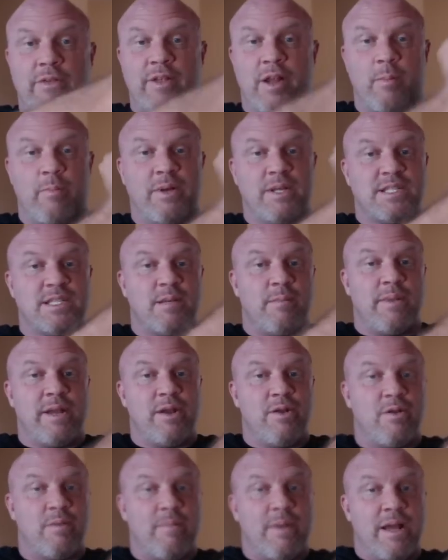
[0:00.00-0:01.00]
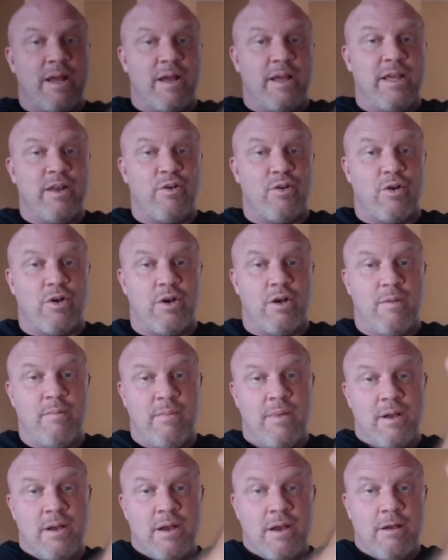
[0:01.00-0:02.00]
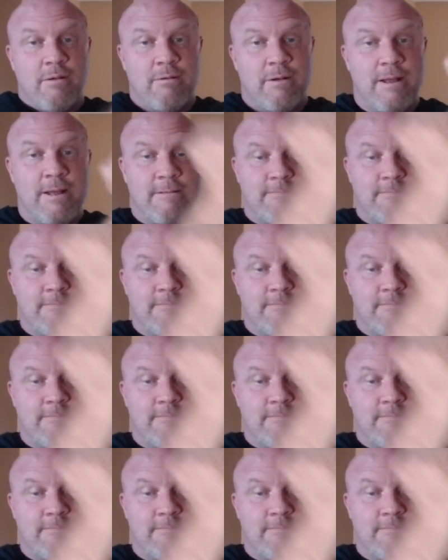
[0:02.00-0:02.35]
then I'll put some here on my inner arm, right?